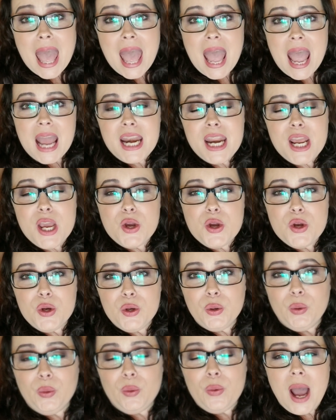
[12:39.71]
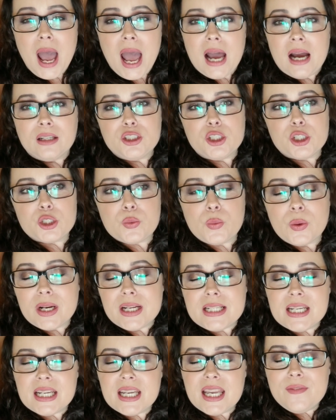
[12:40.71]
anywho, just
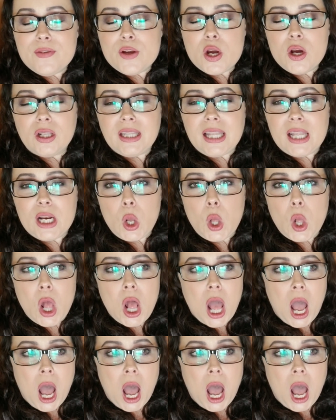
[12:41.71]
wanted to give you a little